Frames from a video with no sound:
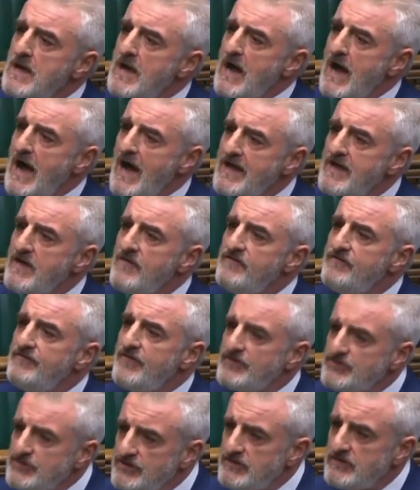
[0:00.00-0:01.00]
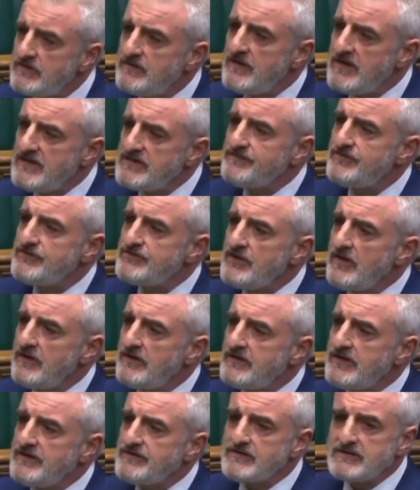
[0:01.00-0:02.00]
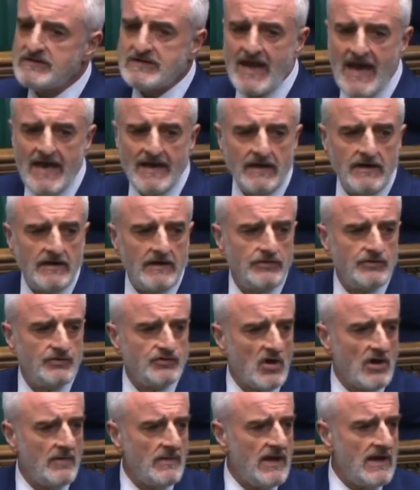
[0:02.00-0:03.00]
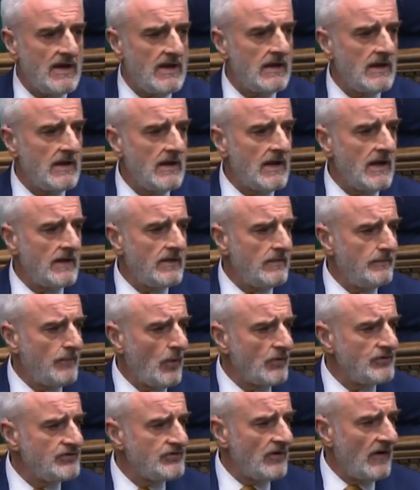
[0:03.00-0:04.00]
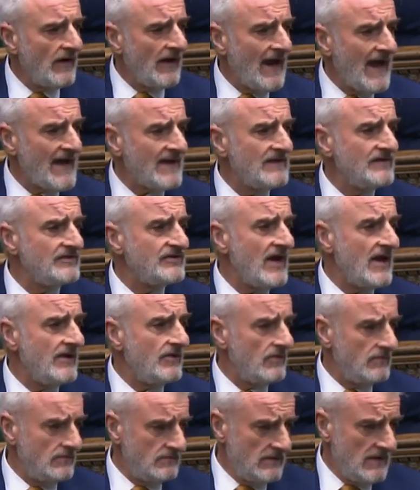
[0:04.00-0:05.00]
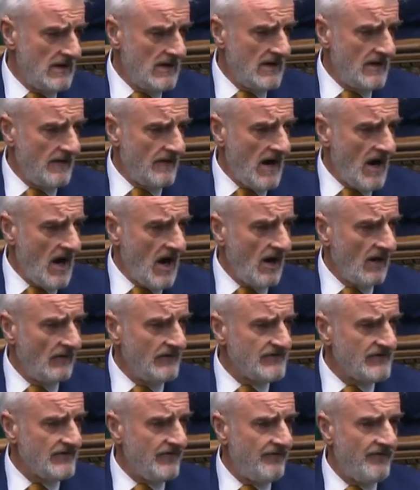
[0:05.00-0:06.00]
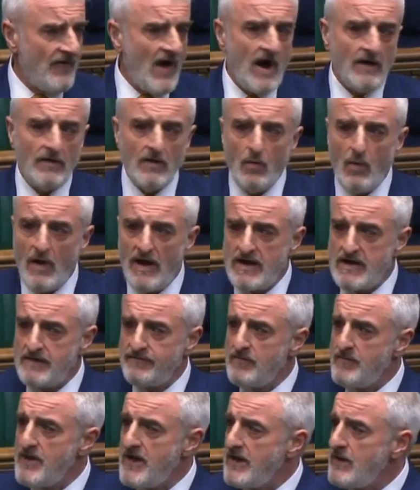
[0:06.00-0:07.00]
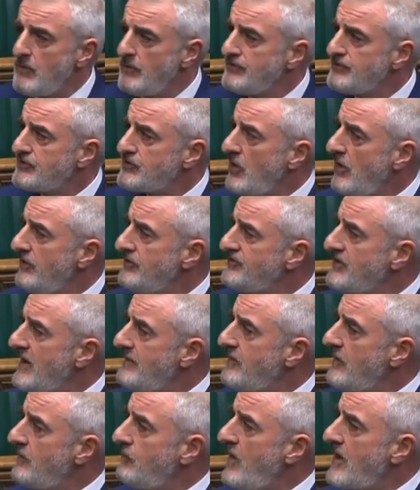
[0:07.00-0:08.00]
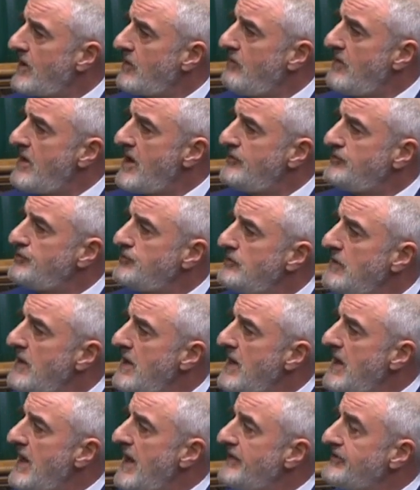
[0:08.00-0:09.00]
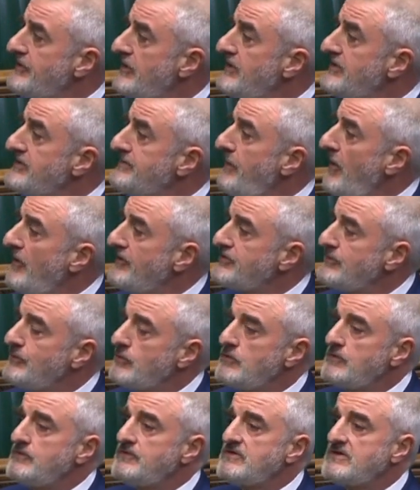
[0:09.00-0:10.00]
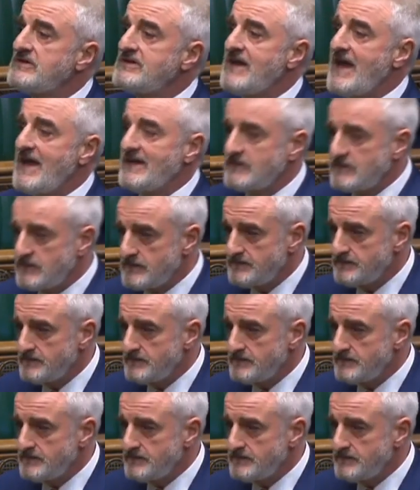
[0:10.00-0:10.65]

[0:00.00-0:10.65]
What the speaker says: I have visited these facilities in Canada, Germany and in Portugal, and I can tell you they are as far away from anyone's concept of recreation as it is possible to get.